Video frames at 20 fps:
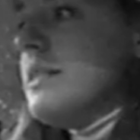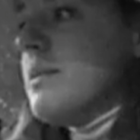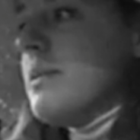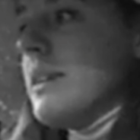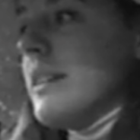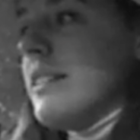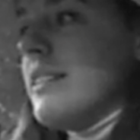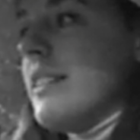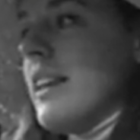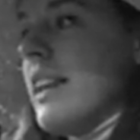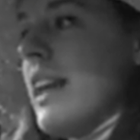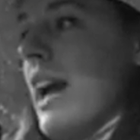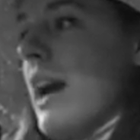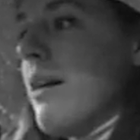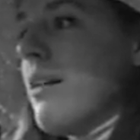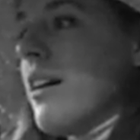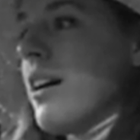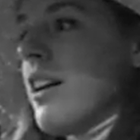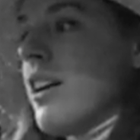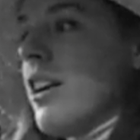We set
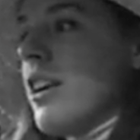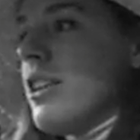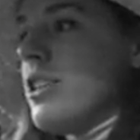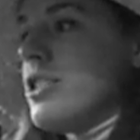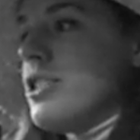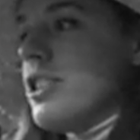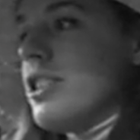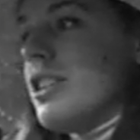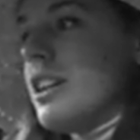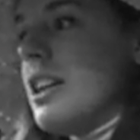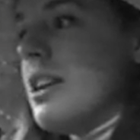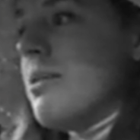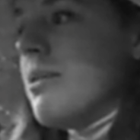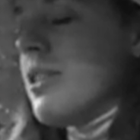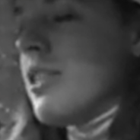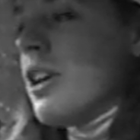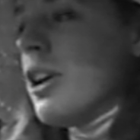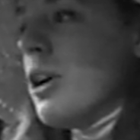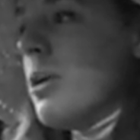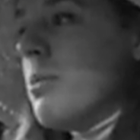out on our journey
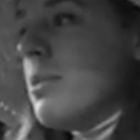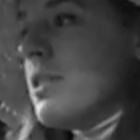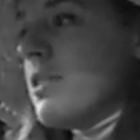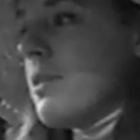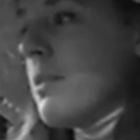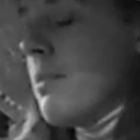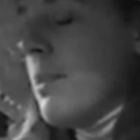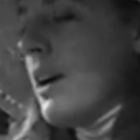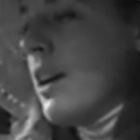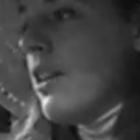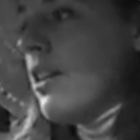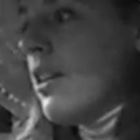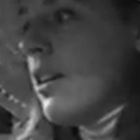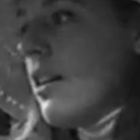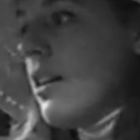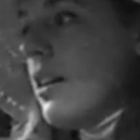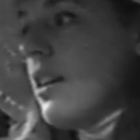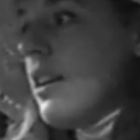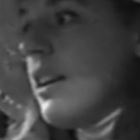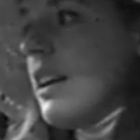with hopes of a
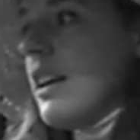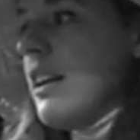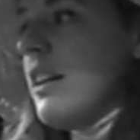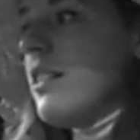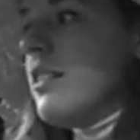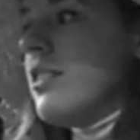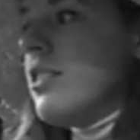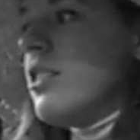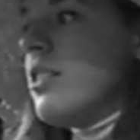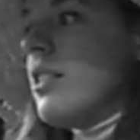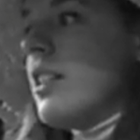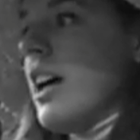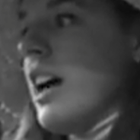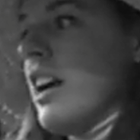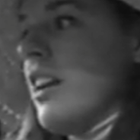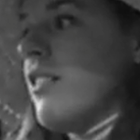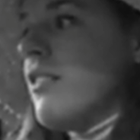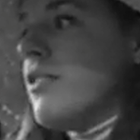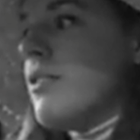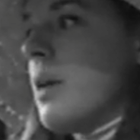better, easier
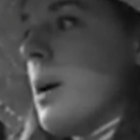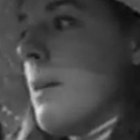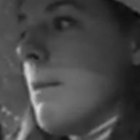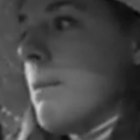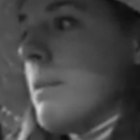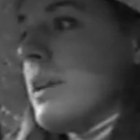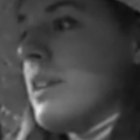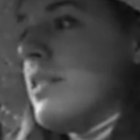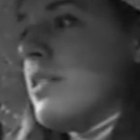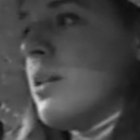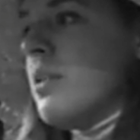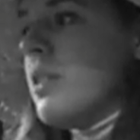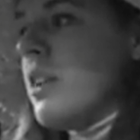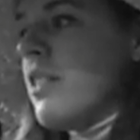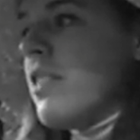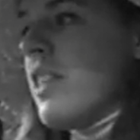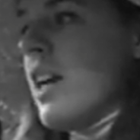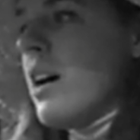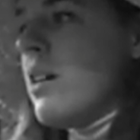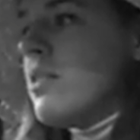life, but so
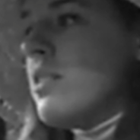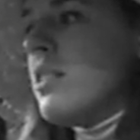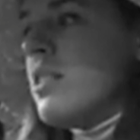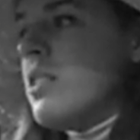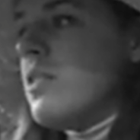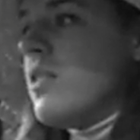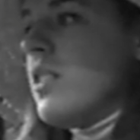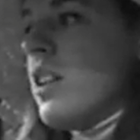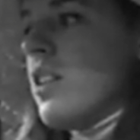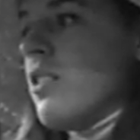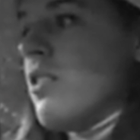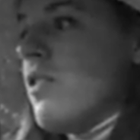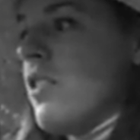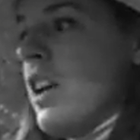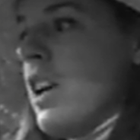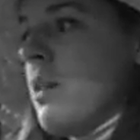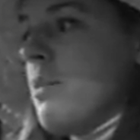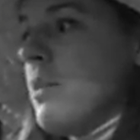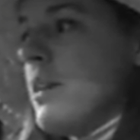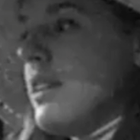did thousands of other
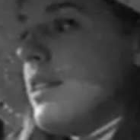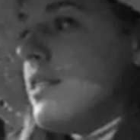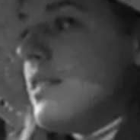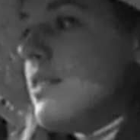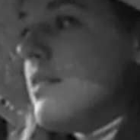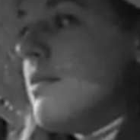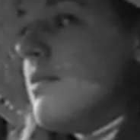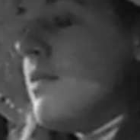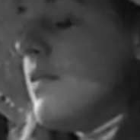families.